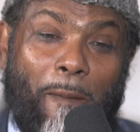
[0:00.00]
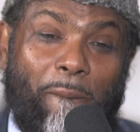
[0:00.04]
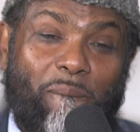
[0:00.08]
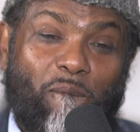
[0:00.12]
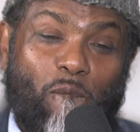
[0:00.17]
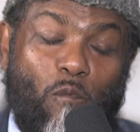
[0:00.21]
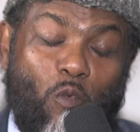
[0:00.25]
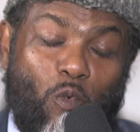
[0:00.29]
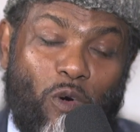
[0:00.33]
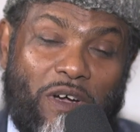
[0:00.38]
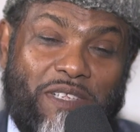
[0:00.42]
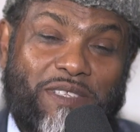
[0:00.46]

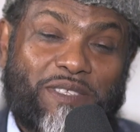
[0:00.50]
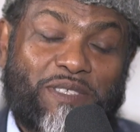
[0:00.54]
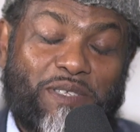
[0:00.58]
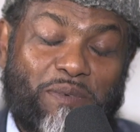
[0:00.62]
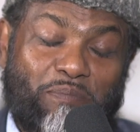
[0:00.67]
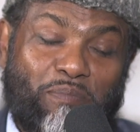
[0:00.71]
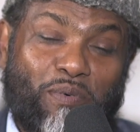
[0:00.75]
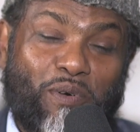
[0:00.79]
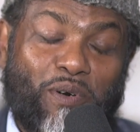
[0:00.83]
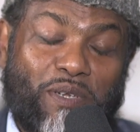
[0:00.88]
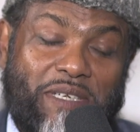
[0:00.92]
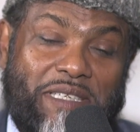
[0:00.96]
once
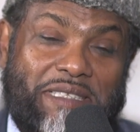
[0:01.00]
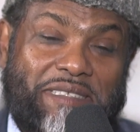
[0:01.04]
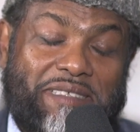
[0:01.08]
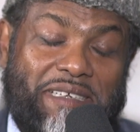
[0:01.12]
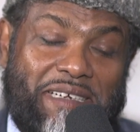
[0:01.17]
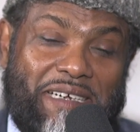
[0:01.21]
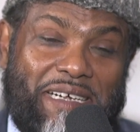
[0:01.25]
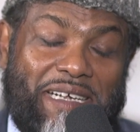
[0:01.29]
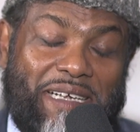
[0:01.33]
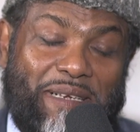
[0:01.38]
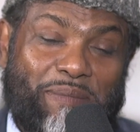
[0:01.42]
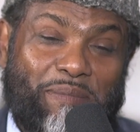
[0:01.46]
upon a
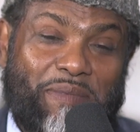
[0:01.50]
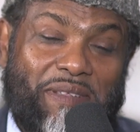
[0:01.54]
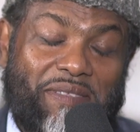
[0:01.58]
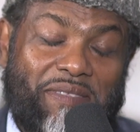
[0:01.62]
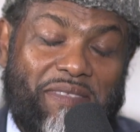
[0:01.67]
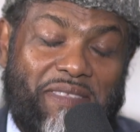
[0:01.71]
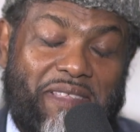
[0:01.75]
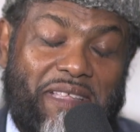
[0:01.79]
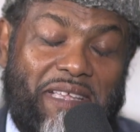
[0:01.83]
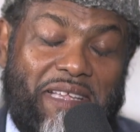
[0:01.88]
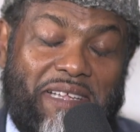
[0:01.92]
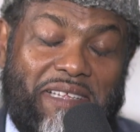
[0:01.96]
time,
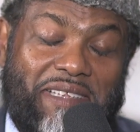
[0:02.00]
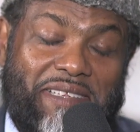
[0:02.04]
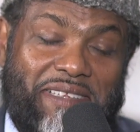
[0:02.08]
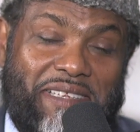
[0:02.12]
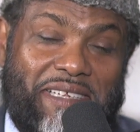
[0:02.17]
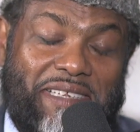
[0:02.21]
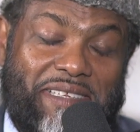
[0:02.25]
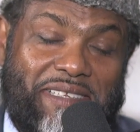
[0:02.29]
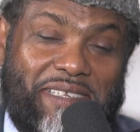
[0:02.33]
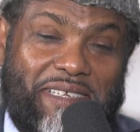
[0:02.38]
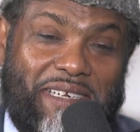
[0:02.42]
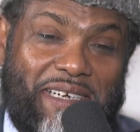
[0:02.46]
think
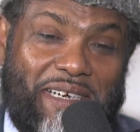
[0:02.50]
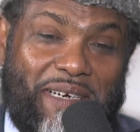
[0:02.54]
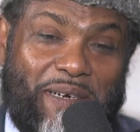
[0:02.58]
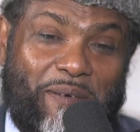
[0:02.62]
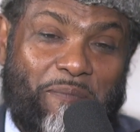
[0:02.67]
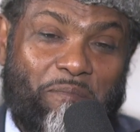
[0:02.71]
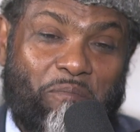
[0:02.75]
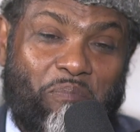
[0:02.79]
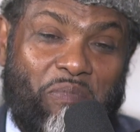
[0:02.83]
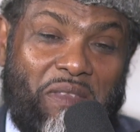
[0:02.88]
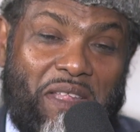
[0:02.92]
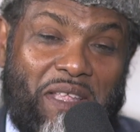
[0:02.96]
that,
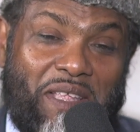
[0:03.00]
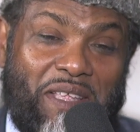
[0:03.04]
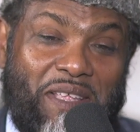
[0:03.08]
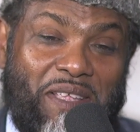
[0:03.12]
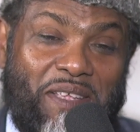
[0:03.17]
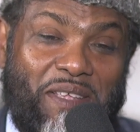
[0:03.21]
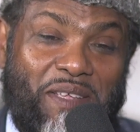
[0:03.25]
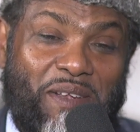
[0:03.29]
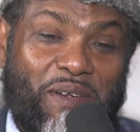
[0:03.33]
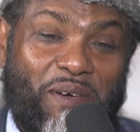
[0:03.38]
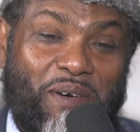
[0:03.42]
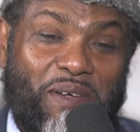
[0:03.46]

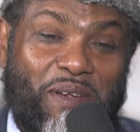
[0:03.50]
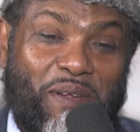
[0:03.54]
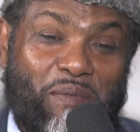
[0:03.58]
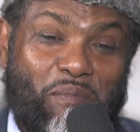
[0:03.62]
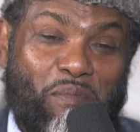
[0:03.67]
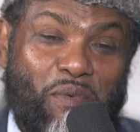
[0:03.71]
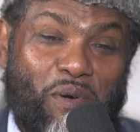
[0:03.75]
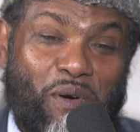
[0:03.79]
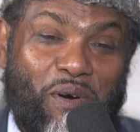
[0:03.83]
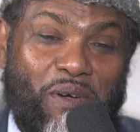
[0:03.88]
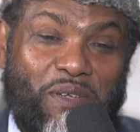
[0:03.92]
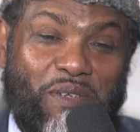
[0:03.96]
you know, the
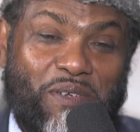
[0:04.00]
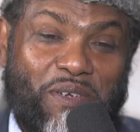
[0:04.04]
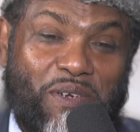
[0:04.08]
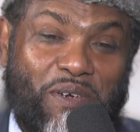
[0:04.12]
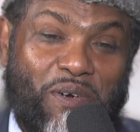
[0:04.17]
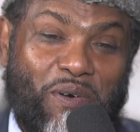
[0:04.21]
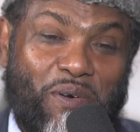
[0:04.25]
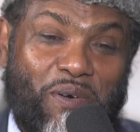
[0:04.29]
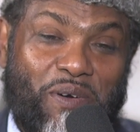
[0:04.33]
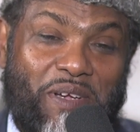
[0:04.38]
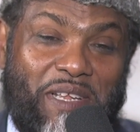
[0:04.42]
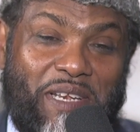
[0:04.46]
more you
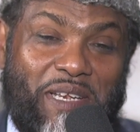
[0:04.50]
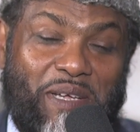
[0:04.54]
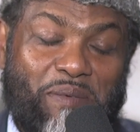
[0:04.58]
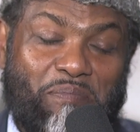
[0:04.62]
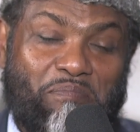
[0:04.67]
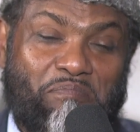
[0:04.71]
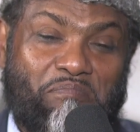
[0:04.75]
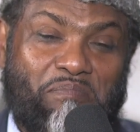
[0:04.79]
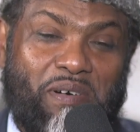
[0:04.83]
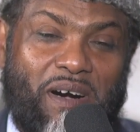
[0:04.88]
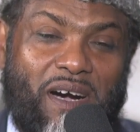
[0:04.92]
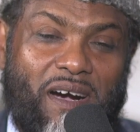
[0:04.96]
go in the
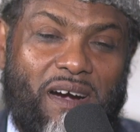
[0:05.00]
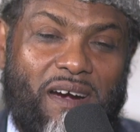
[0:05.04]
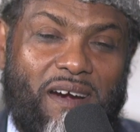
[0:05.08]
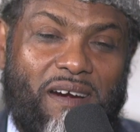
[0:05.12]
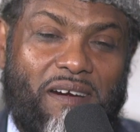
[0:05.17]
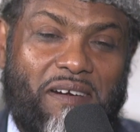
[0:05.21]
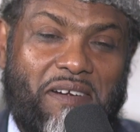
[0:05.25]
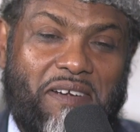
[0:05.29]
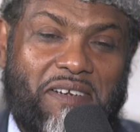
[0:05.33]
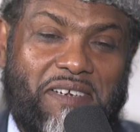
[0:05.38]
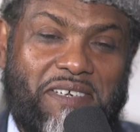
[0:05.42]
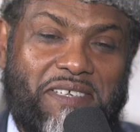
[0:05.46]

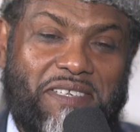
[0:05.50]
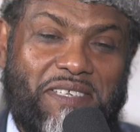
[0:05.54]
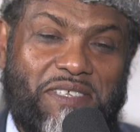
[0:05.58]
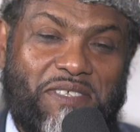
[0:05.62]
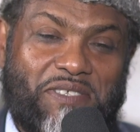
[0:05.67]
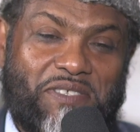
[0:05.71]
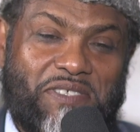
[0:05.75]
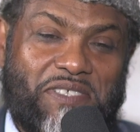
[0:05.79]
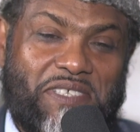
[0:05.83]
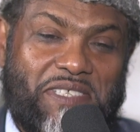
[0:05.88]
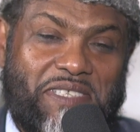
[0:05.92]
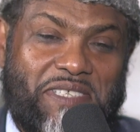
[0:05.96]
park and you
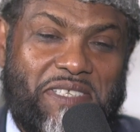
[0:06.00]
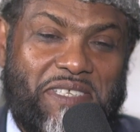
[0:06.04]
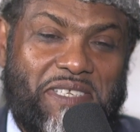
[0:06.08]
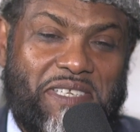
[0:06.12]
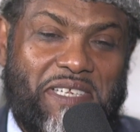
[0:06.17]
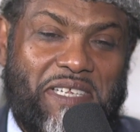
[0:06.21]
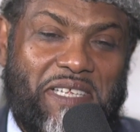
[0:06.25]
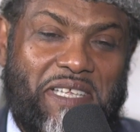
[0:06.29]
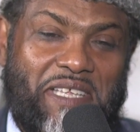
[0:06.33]
sit in the